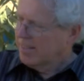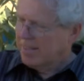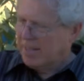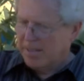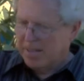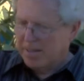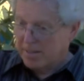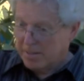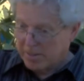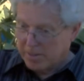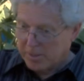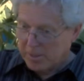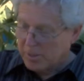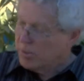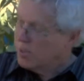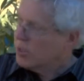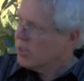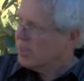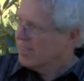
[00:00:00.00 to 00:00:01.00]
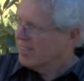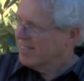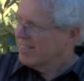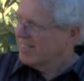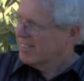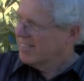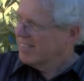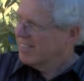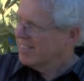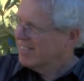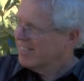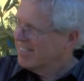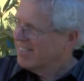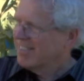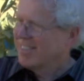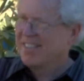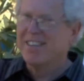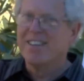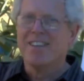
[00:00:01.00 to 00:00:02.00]
and a conclusion.
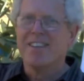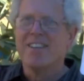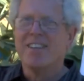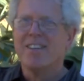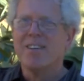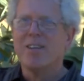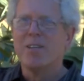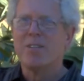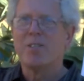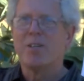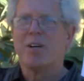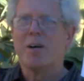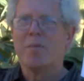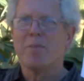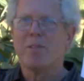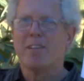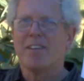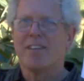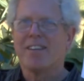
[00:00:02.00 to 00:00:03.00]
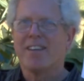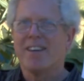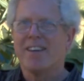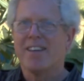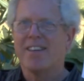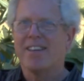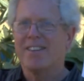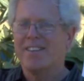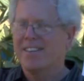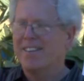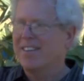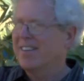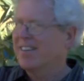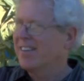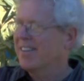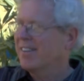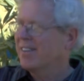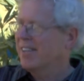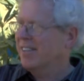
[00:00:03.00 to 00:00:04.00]
So I'm looking at it,
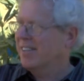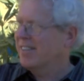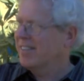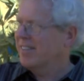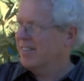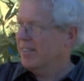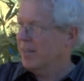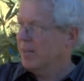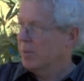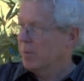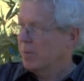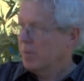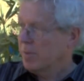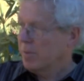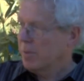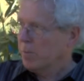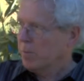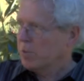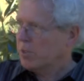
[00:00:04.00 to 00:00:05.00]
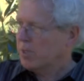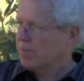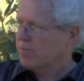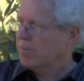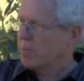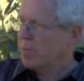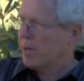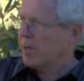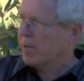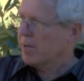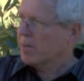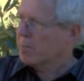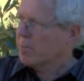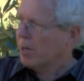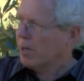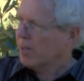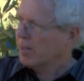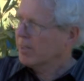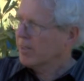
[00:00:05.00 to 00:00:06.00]
and it was from Eleanor
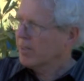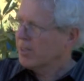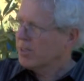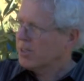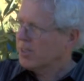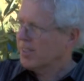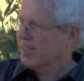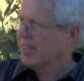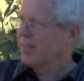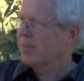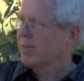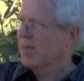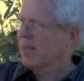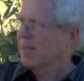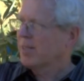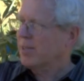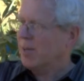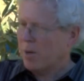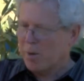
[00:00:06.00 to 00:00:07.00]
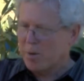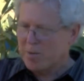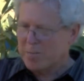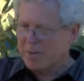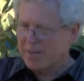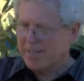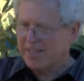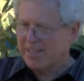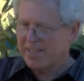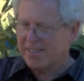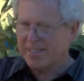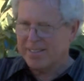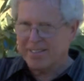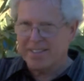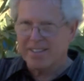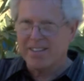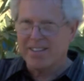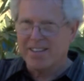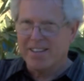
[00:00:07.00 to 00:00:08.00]
Parkhurst, and I realized, oh my
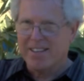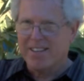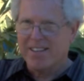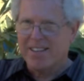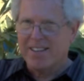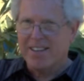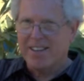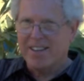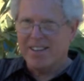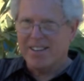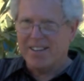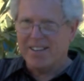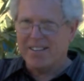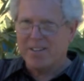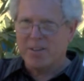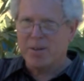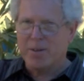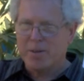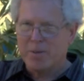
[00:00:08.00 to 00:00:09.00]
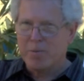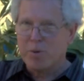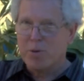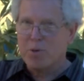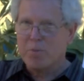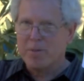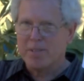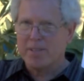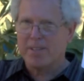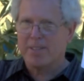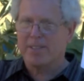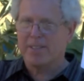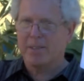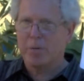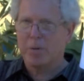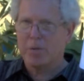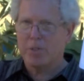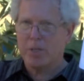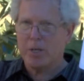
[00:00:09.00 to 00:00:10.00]
God, I had heard a rumor that
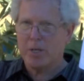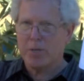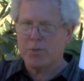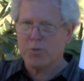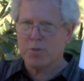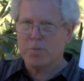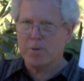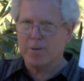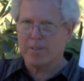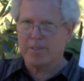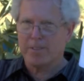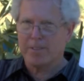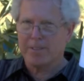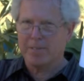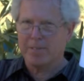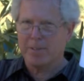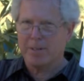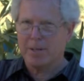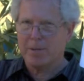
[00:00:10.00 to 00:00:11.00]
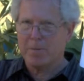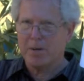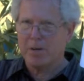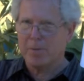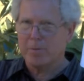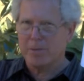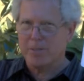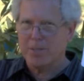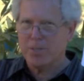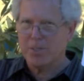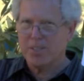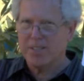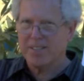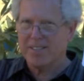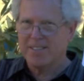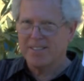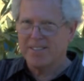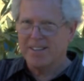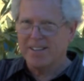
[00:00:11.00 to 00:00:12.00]
there was a history book that never got published.
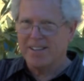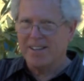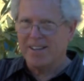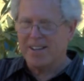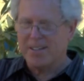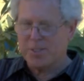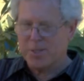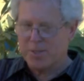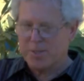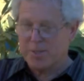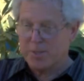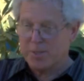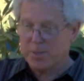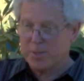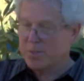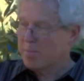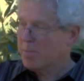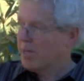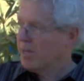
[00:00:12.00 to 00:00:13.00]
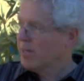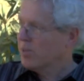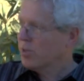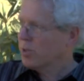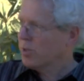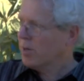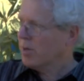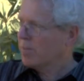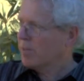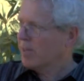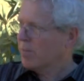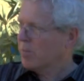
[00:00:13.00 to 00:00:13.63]
I said, this is the manuscript, and it